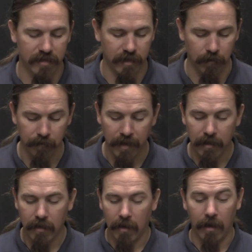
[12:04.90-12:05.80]
So
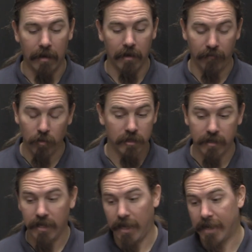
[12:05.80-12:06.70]
uh,
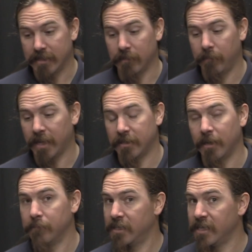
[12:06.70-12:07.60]
unfortunately, hasn't picked
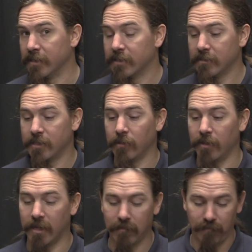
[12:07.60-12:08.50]
up since. So
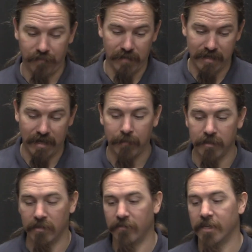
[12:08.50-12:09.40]
the
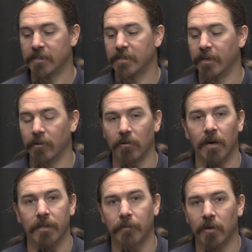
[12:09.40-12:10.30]
examples of this that are
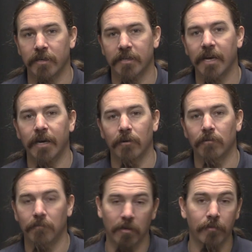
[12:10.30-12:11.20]
on the market today
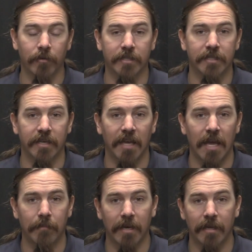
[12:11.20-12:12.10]
are all the ones that
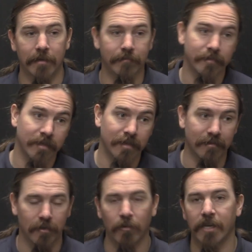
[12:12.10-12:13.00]
came
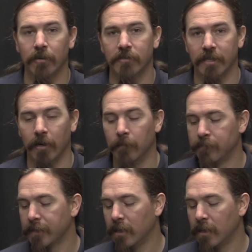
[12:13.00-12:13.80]
in 20 years ago.